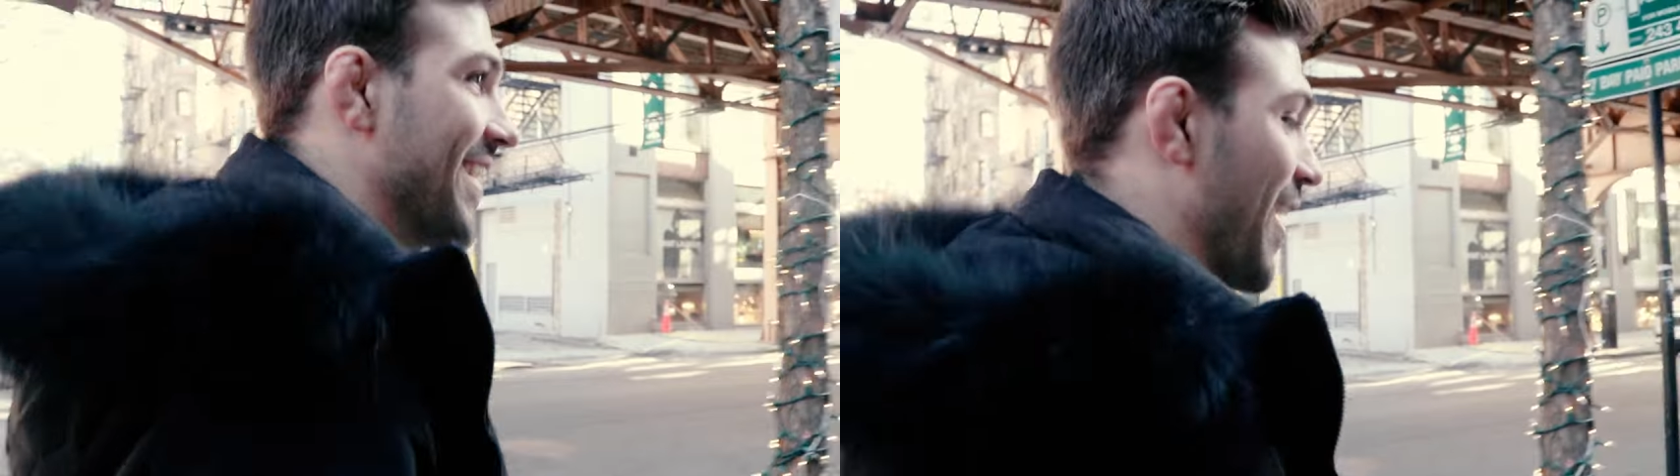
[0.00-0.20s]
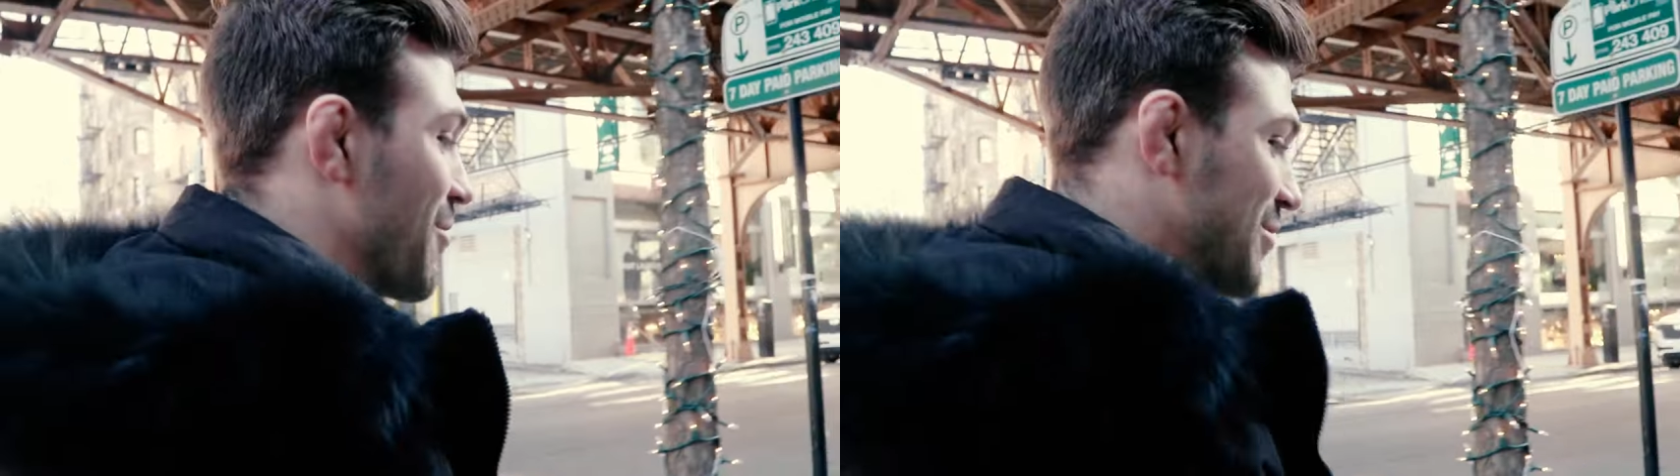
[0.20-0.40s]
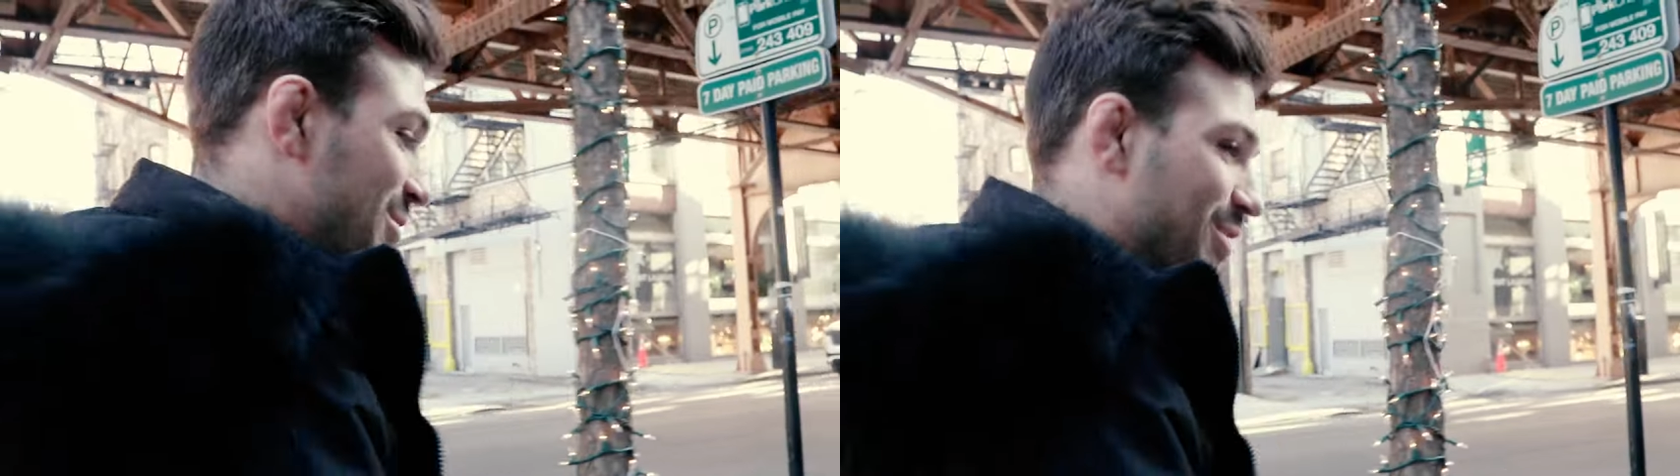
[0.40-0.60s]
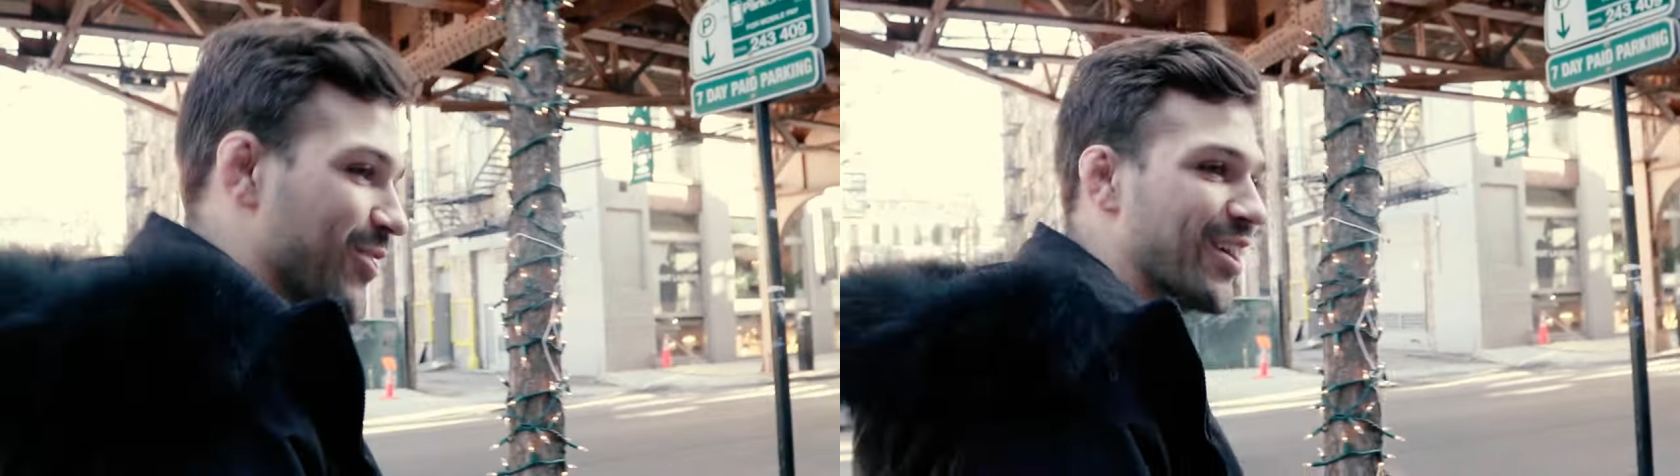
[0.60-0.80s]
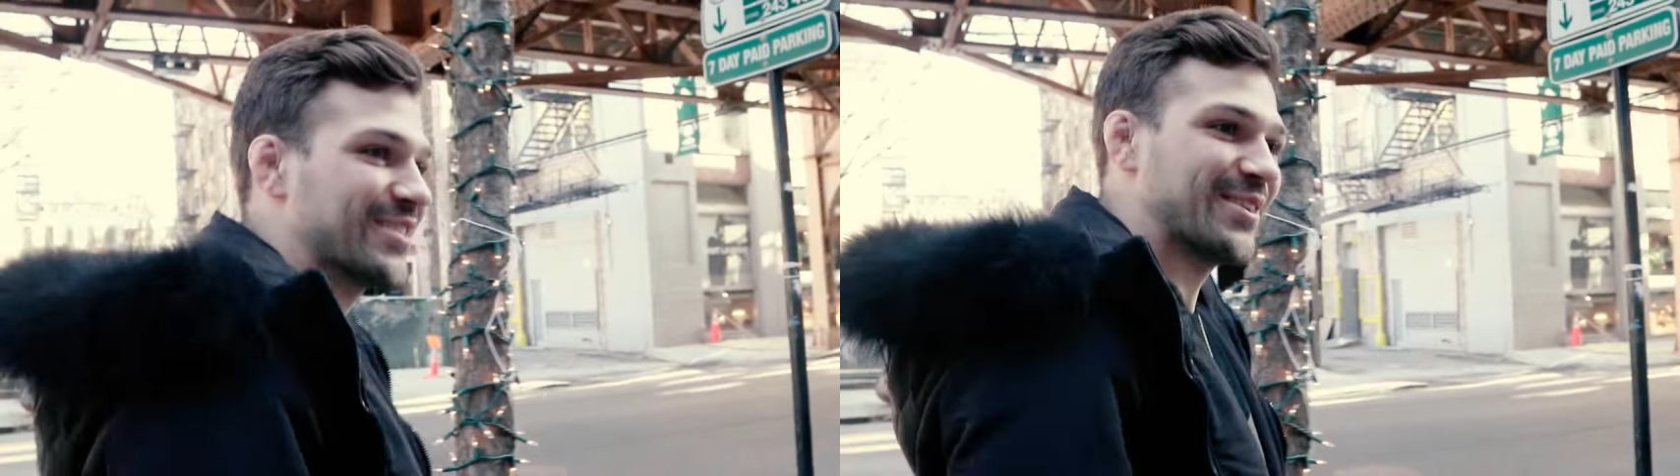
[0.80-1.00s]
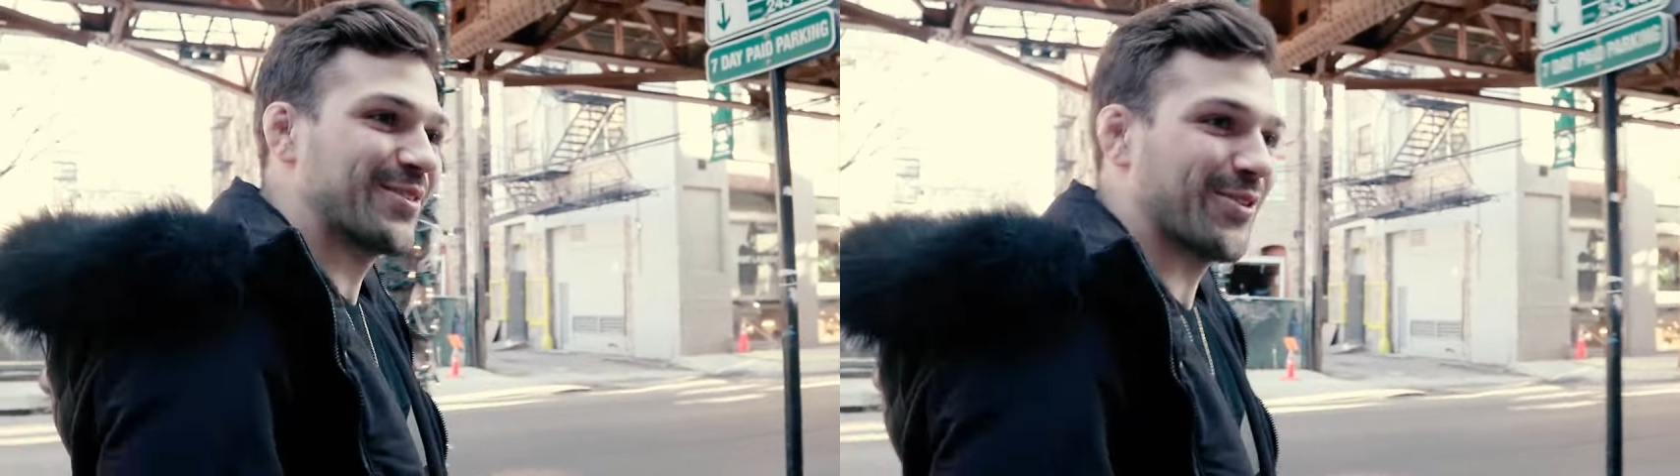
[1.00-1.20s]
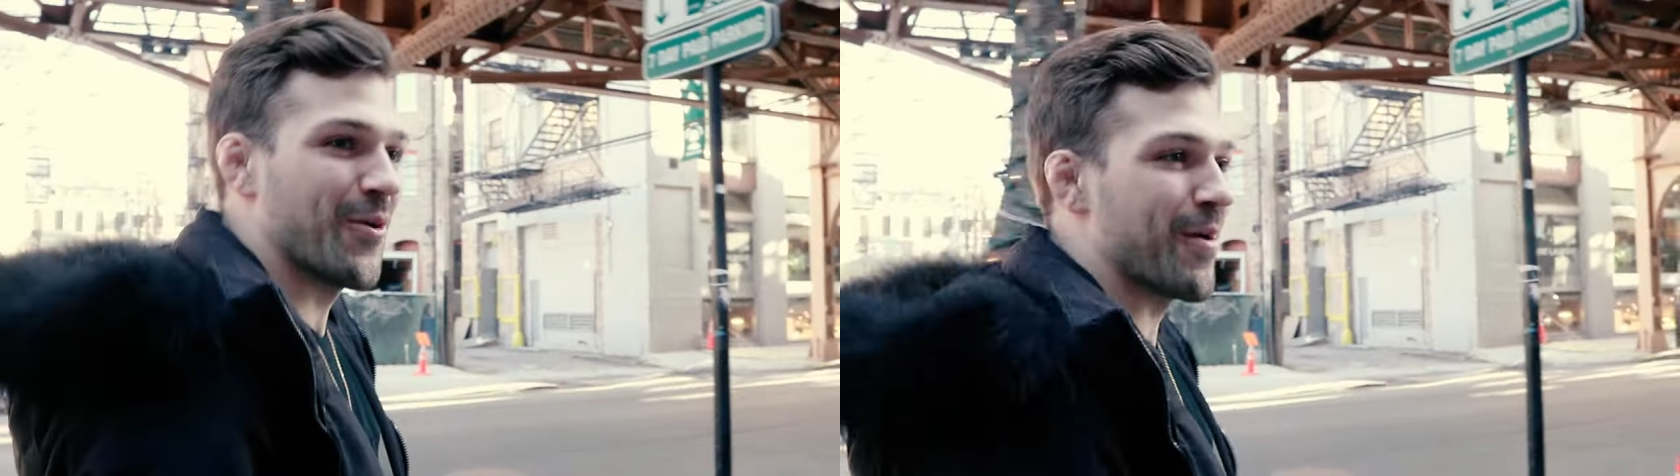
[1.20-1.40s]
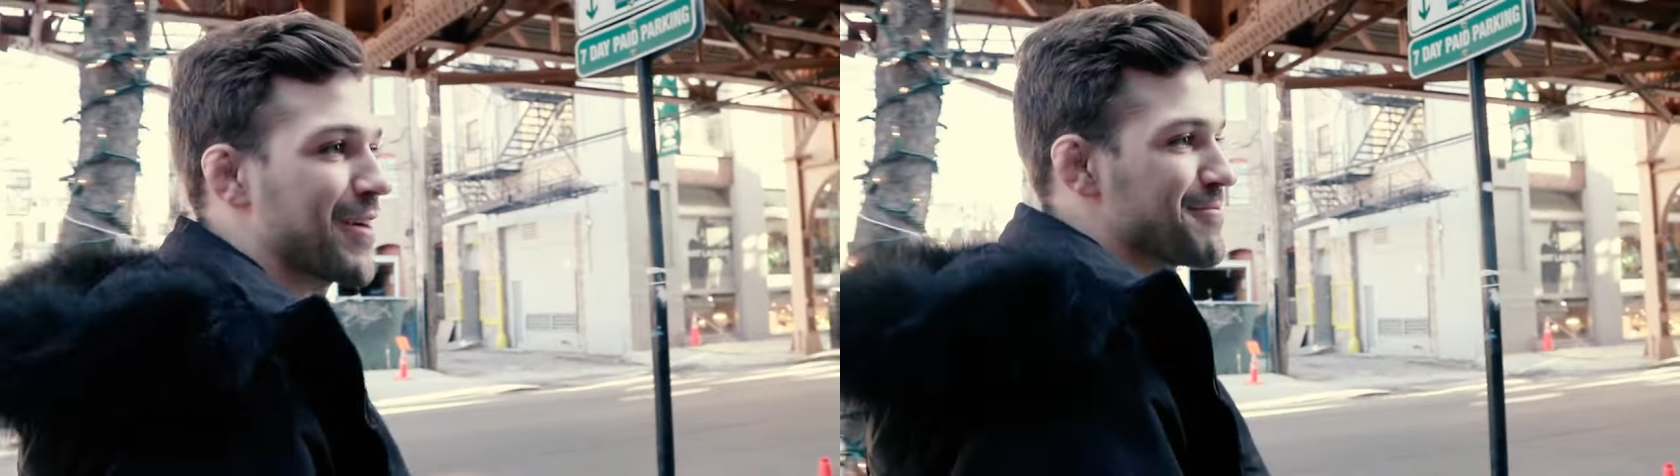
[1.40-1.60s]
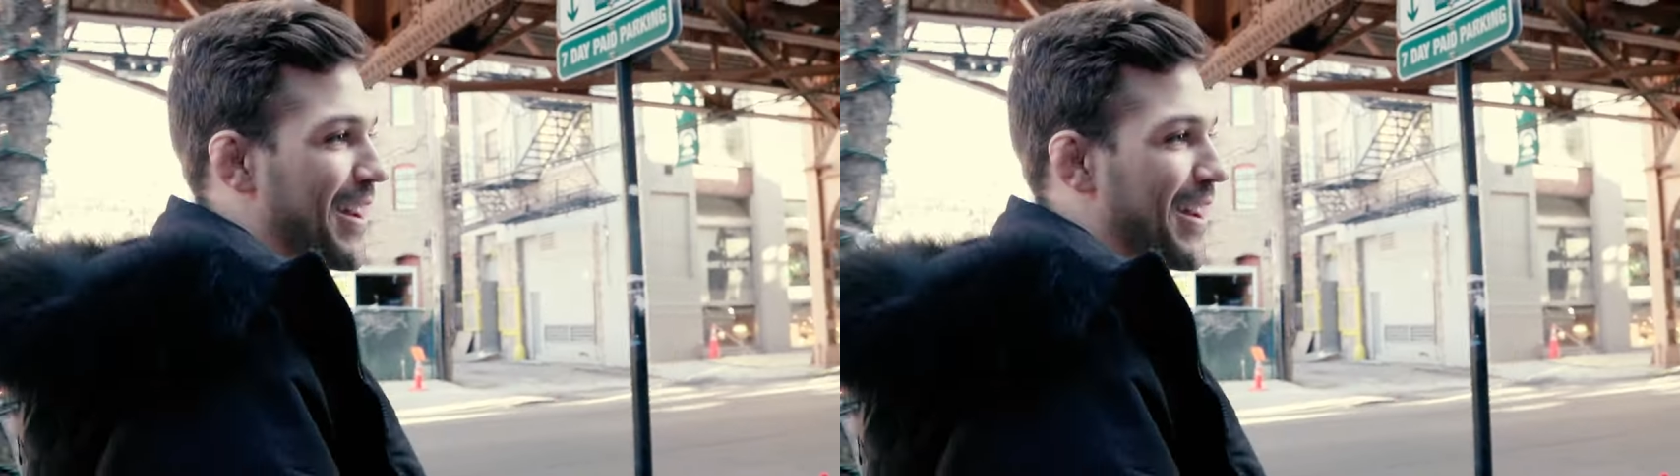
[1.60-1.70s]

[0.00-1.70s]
I wish there was a long sleeve Chrome Heart,